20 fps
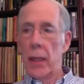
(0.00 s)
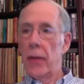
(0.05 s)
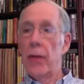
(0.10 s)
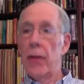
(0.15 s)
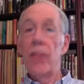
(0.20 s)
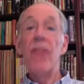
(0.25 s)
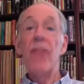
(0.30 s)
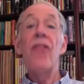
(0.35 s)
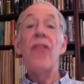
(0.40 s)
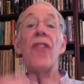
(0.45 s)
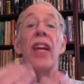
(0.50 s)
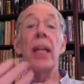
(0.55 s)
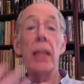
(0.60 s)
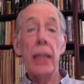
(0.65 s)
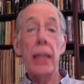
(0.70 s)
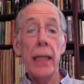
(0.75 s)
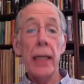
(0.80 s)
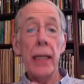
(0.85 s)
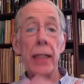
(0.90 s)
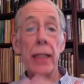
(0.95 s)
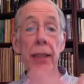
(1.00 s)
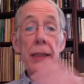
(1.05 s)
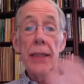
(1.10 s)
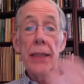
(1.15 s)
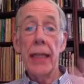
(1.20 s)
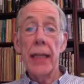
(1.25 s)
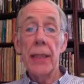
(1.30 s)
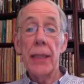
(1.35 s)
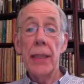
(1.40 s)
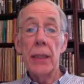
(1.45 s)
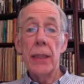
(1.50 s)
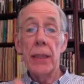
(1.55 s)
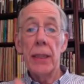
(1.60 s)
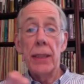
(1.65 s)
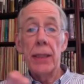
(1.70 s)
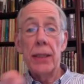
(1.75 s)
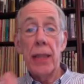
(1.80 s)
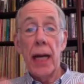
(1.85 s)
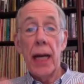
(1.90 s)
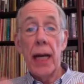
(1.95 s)
the feeling, the sense, the
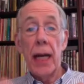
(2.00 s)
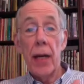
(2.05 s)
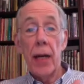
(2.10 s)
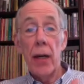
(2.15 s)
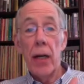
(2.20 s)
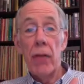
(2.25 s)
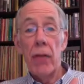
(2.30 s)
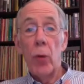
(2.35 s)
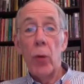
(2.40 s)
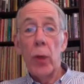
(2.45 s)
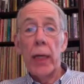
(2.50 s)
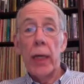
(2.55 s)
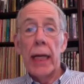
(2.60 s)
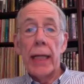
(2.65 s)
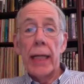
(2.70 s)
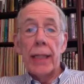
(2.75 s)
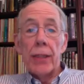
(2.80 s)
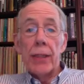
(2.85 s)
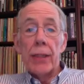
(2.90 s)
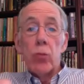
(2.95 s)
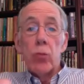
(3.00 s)
desire of working at this